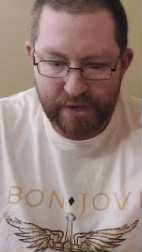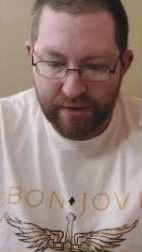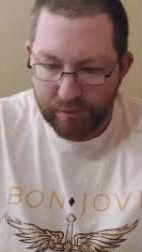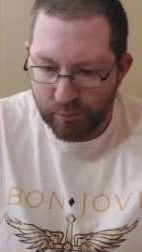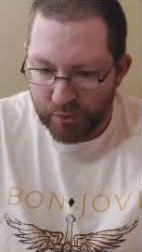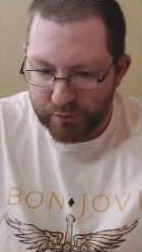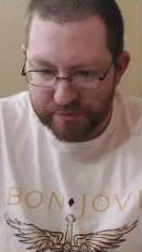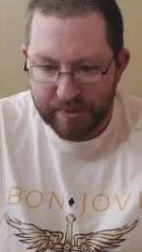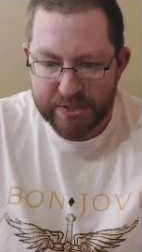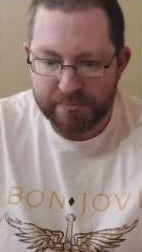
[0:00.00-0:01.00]
Every Word Was a
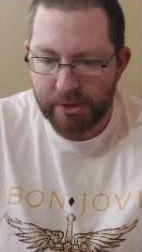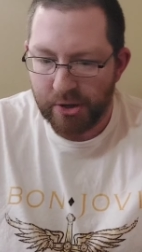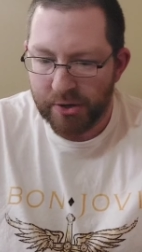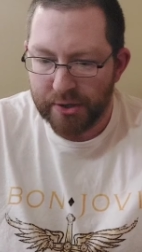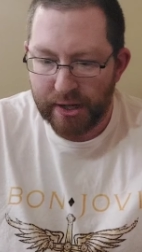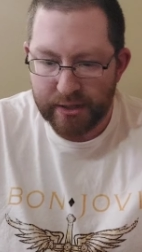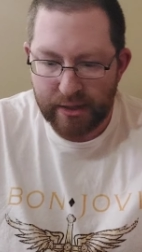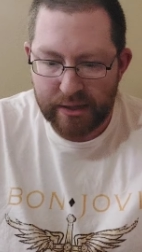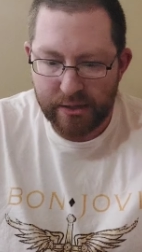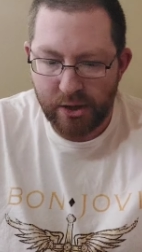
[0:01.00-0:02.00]
Piece of My Heart. I
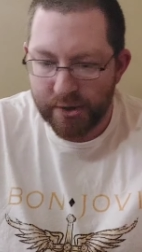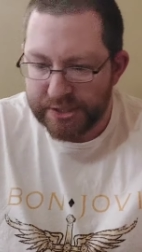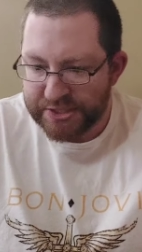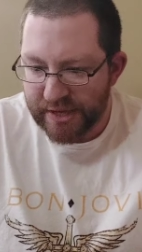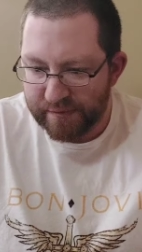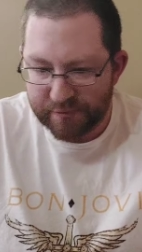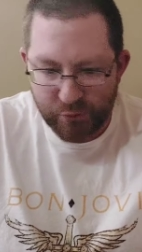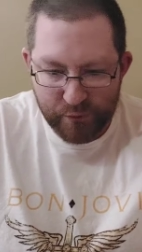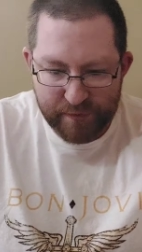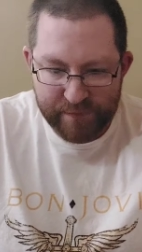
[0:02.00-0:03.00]
like August 7th,
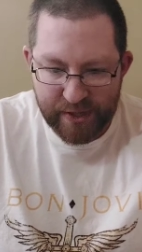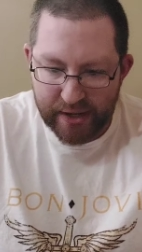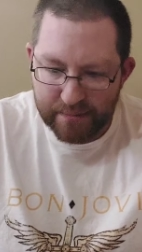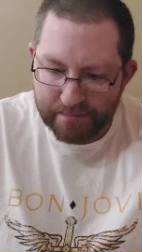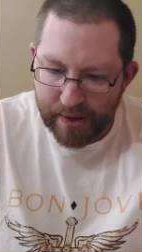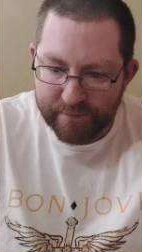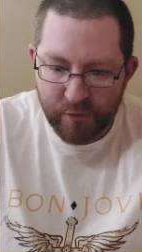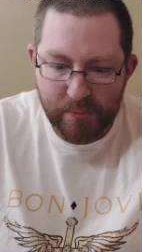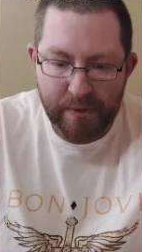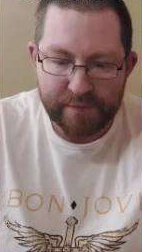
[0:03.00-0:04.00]
415, by
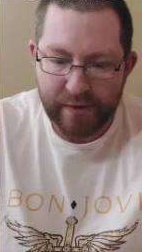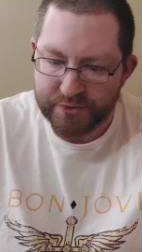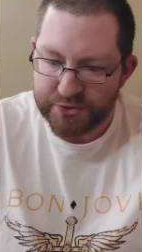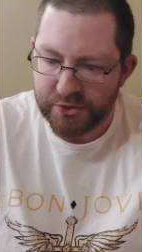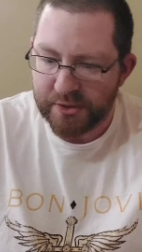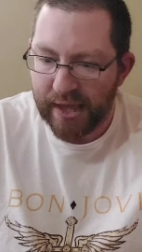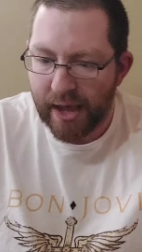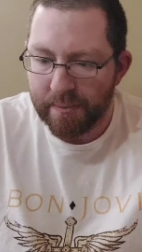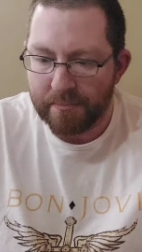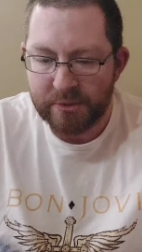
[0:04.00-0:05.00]
far my favorite song on the
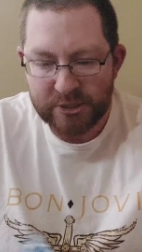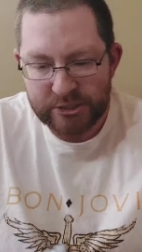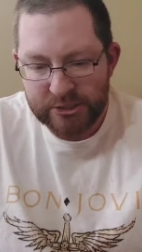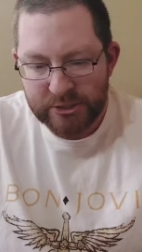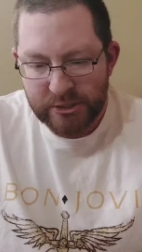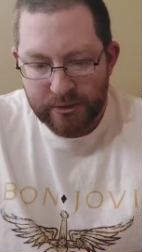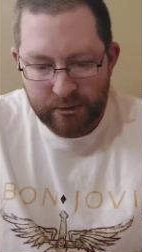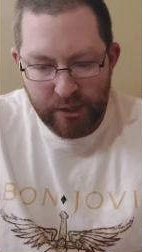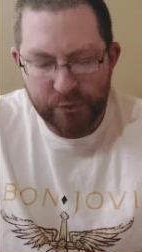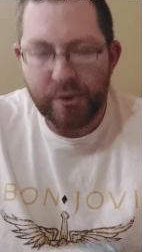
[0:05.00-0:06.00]
album.
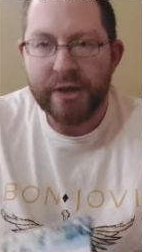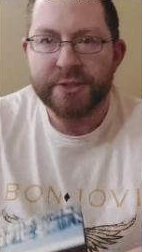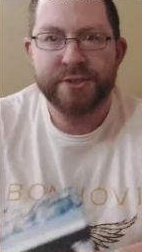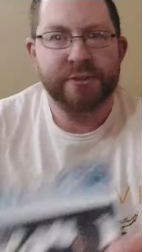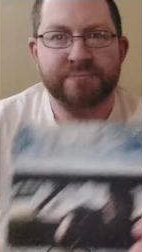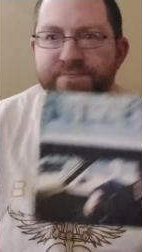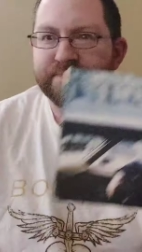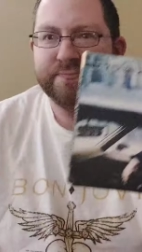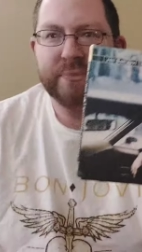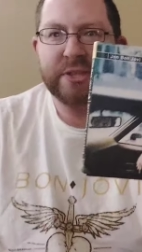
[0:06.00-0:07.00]
Otherwise,
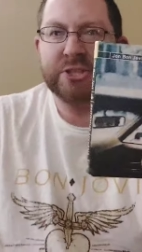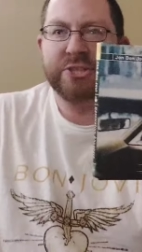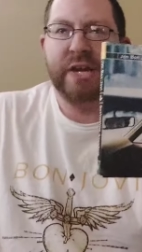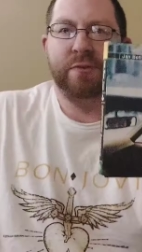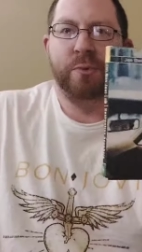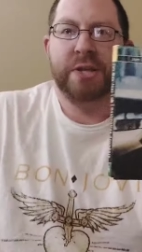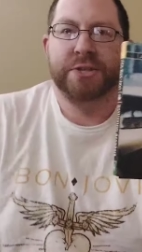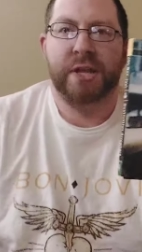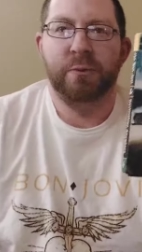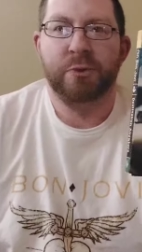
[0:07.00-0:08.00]
just never
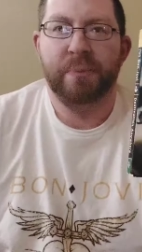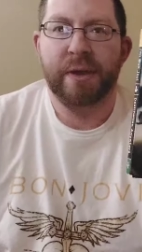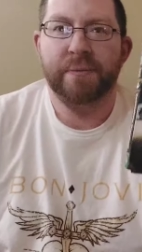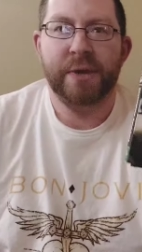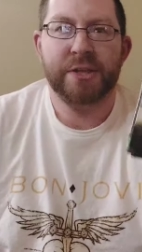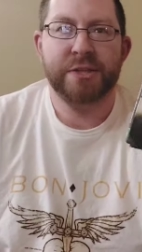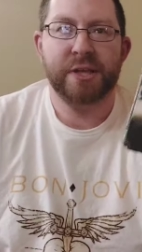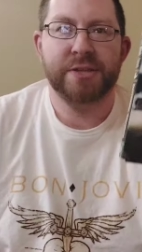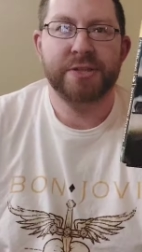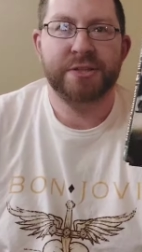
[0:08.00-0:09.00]
resonated with me. It's,
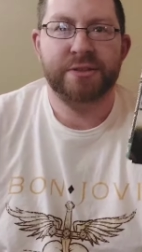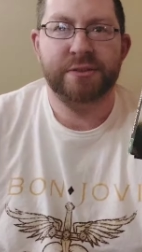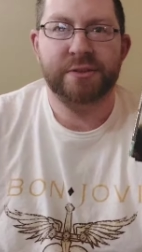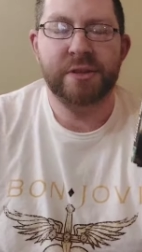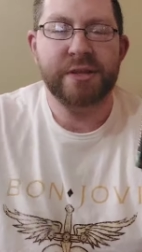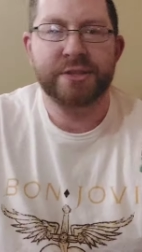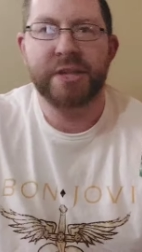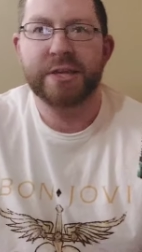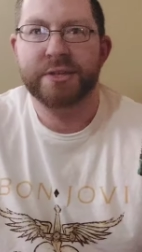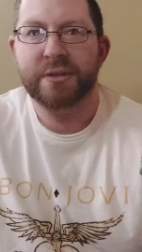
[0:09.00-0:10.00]
it's, it's
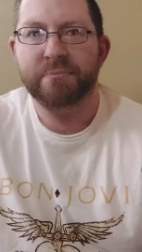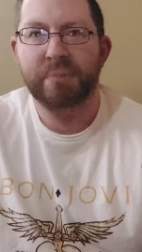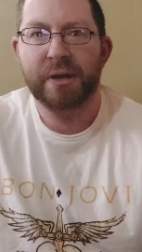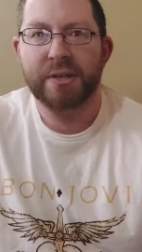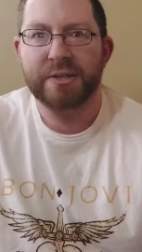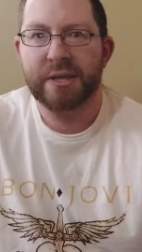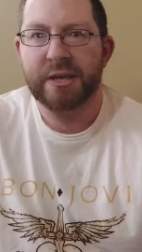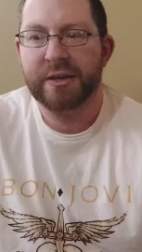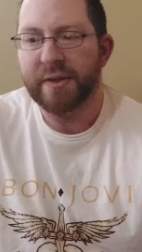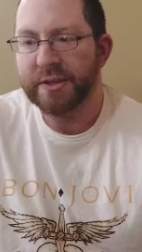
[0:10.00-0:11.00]
decent, but
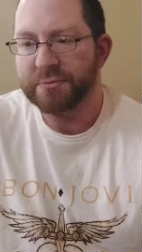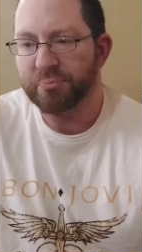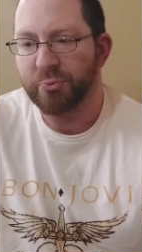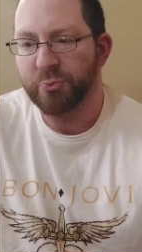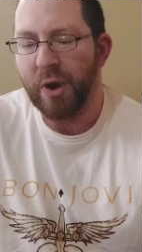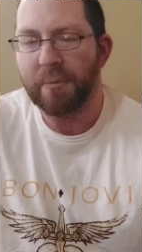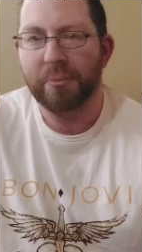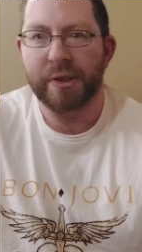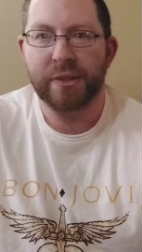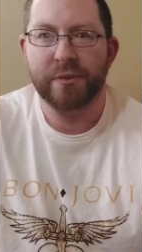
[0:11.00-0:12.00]
uh, it's
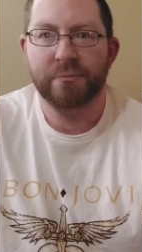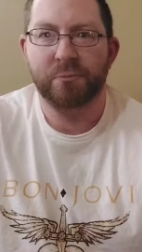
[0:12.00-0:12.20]
probably the